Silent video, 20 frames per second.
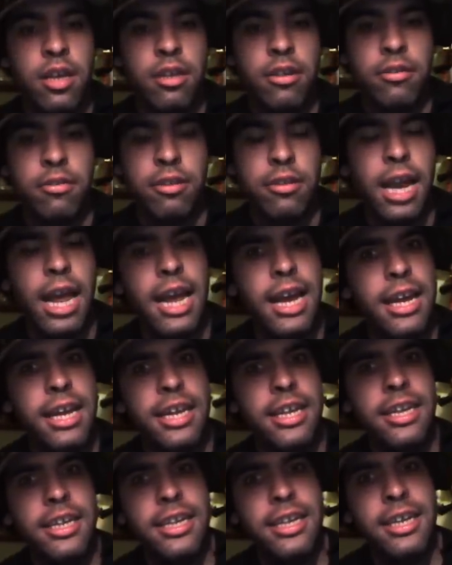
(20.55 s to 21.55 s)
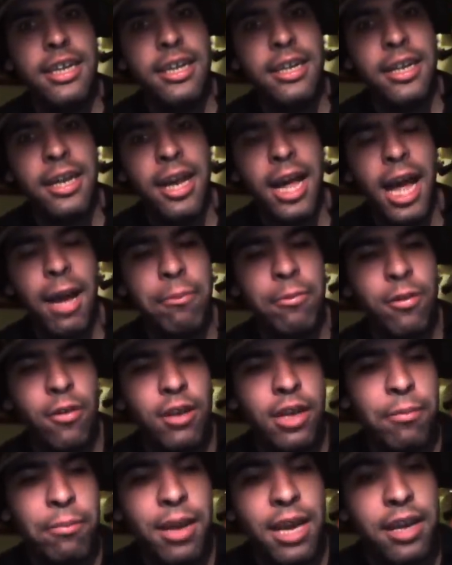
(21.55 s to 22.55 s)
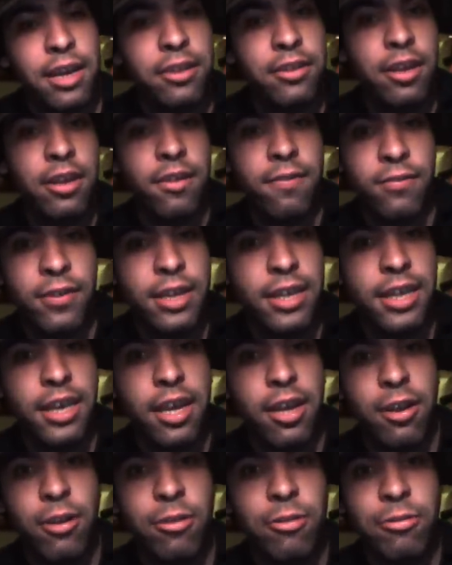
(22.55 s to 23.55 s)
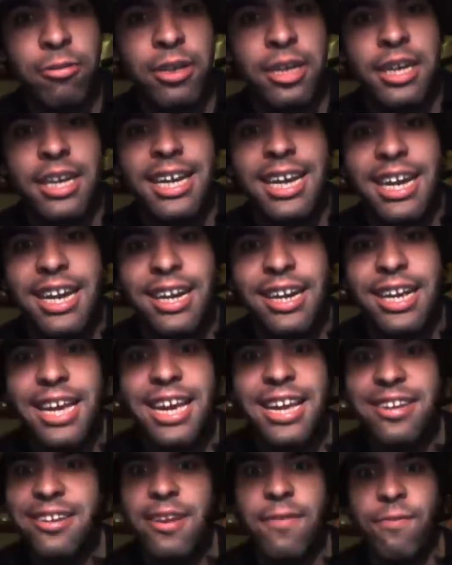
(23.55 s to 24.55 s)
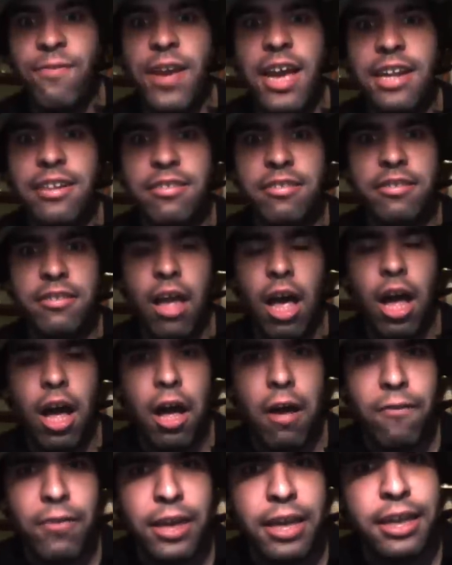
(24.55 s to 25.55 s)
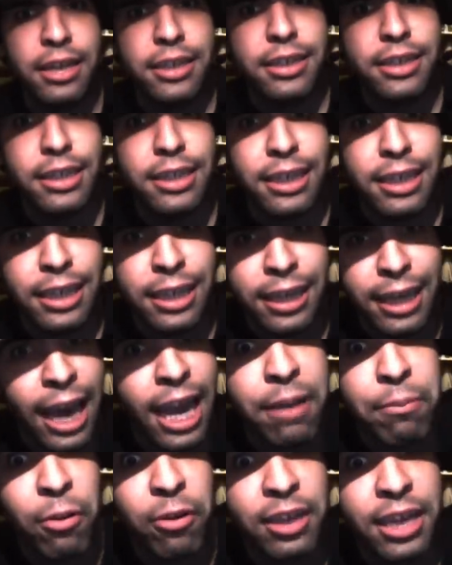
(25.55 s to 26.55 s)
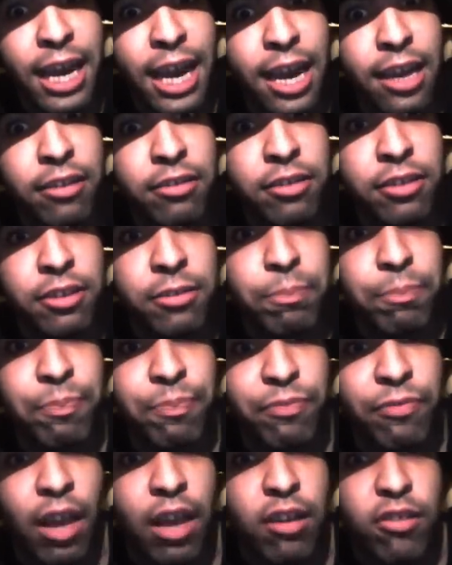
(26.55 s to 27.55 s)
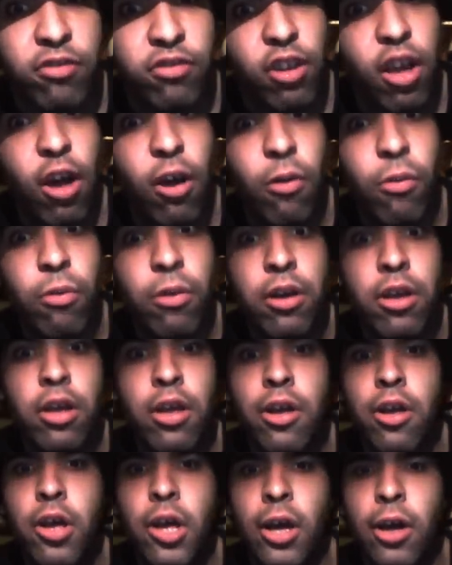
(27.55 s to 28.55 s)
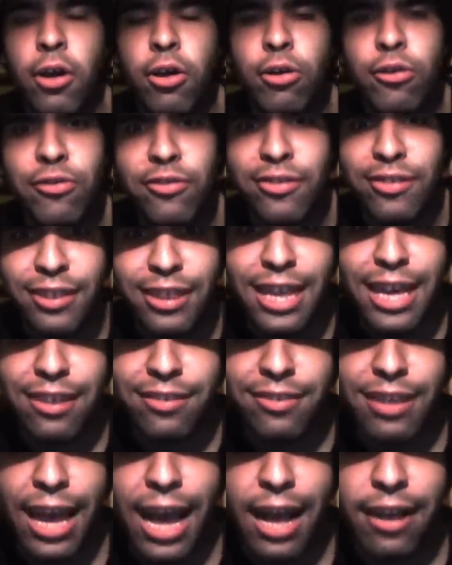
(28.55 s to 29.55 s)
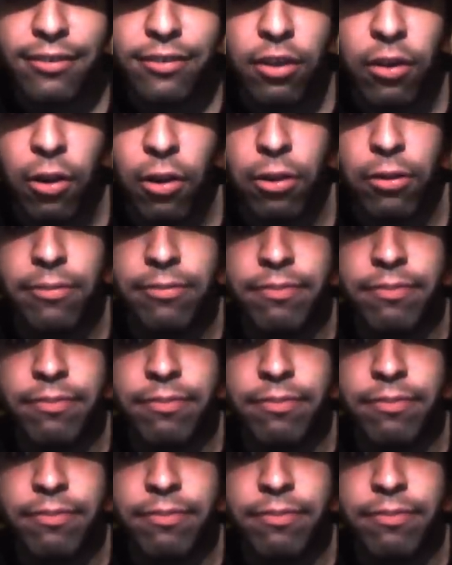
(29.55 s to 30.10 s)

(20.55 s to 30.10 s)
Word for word: Today, I'm gonna make another video in defense of Gamergate. So, who's this asshole?